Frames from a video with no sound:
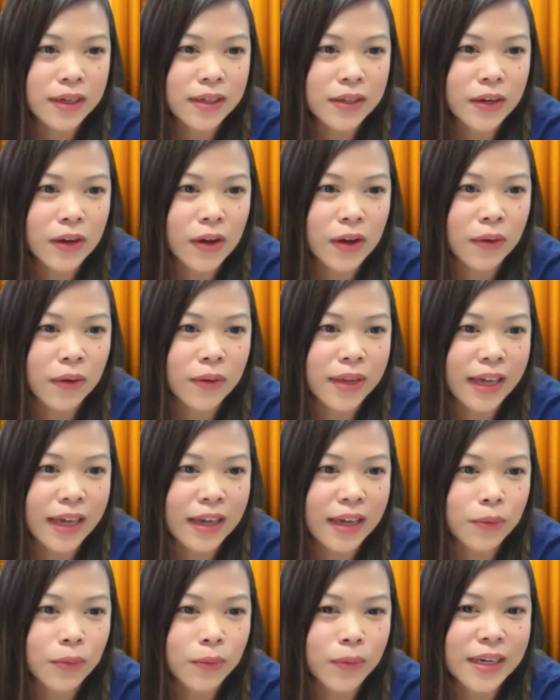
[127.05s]

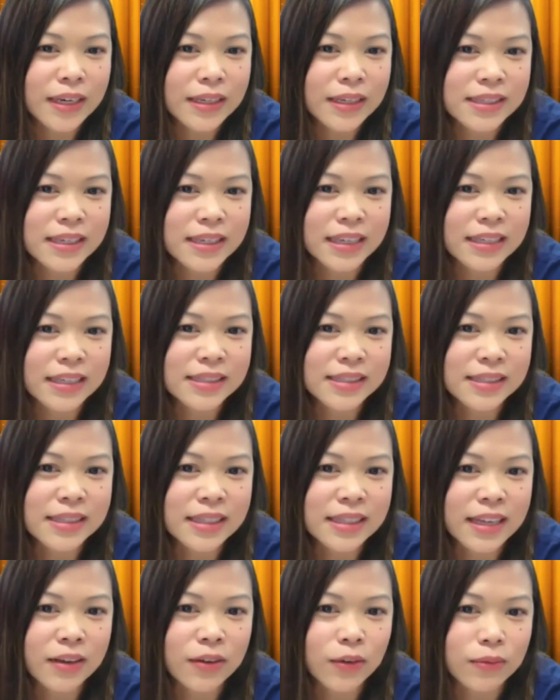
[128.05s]
Like, what is it? It's
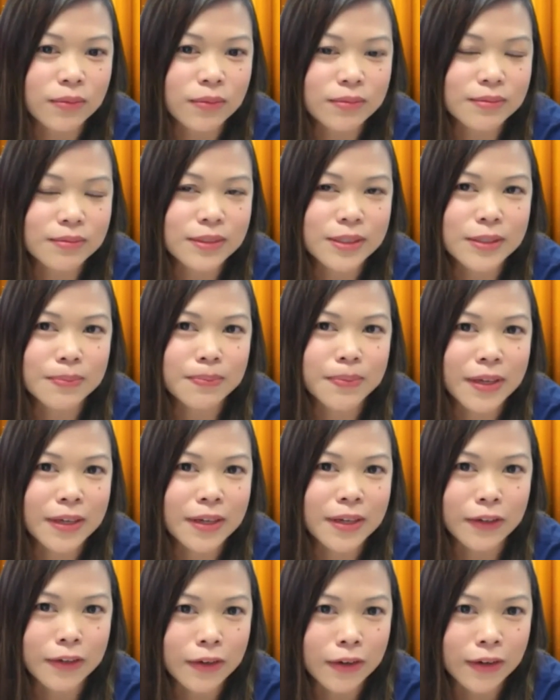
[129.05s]
not just
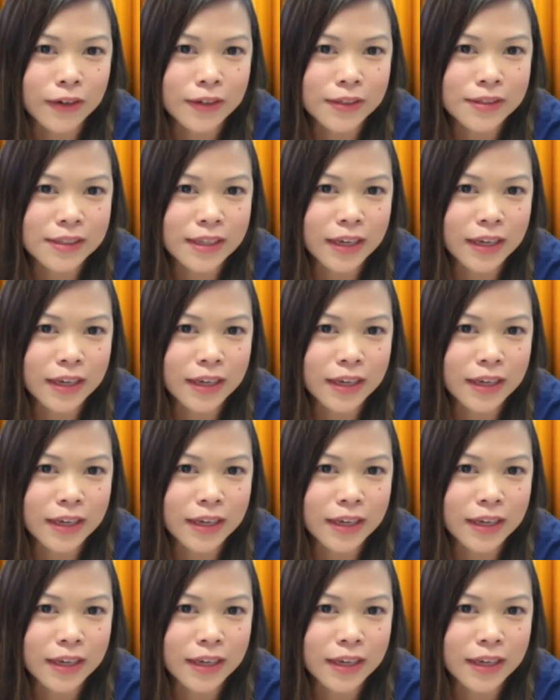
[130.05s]
being a nurse.